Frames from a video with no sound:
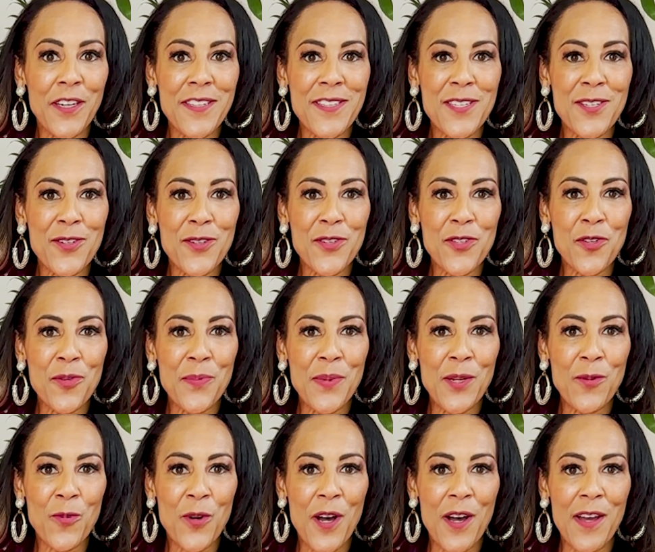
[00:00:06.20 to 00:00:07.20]
as a nurse or
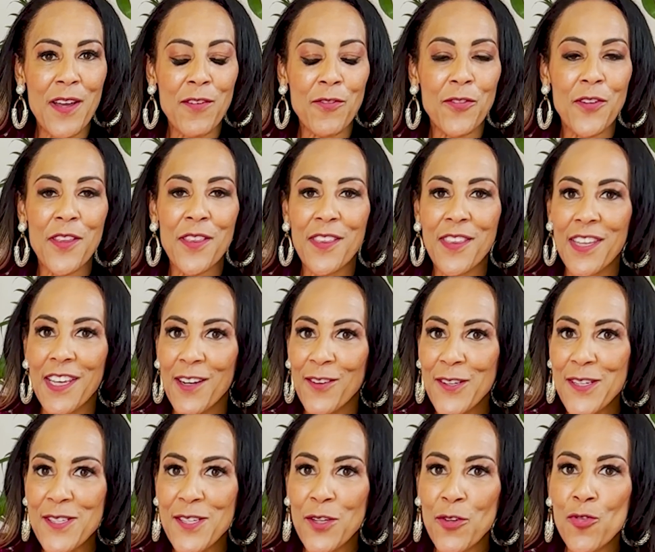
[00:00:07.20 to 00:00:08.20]
midwife, there
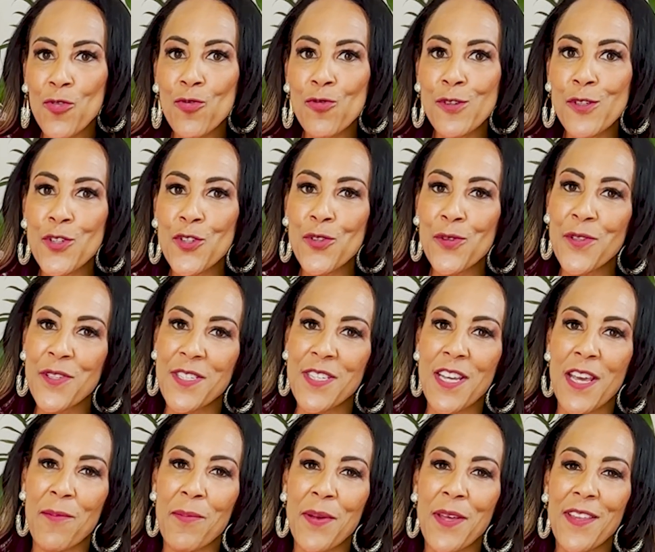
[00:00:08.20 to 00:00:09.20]
is a crucial
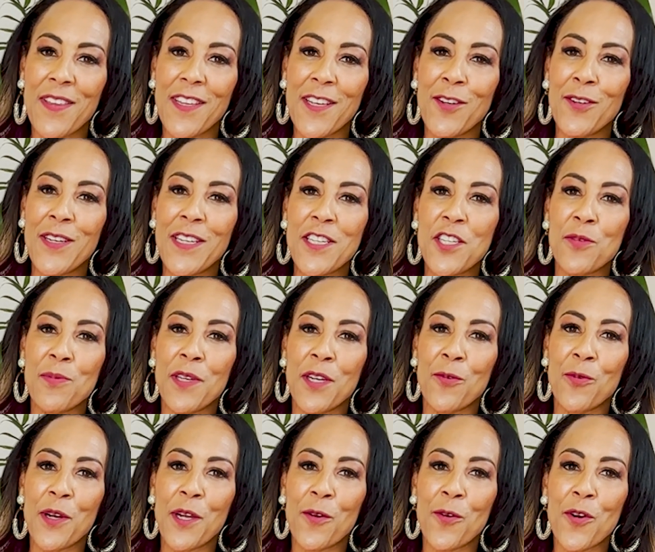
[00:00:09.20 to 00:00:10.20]
step that you need to be
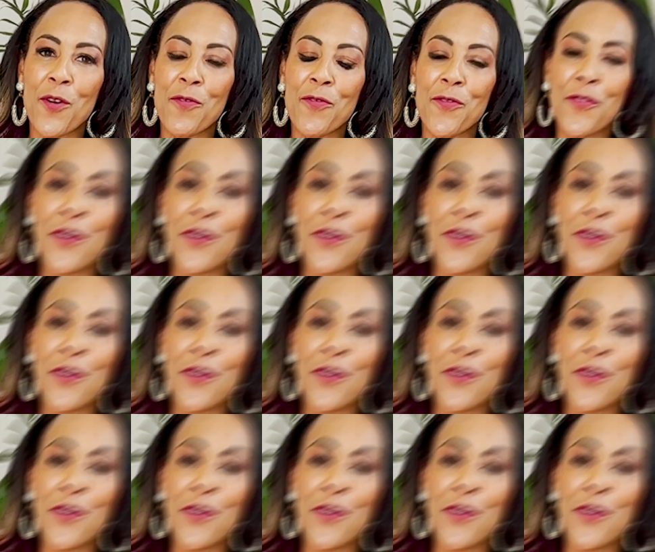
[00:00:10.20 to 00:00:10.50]
aware of.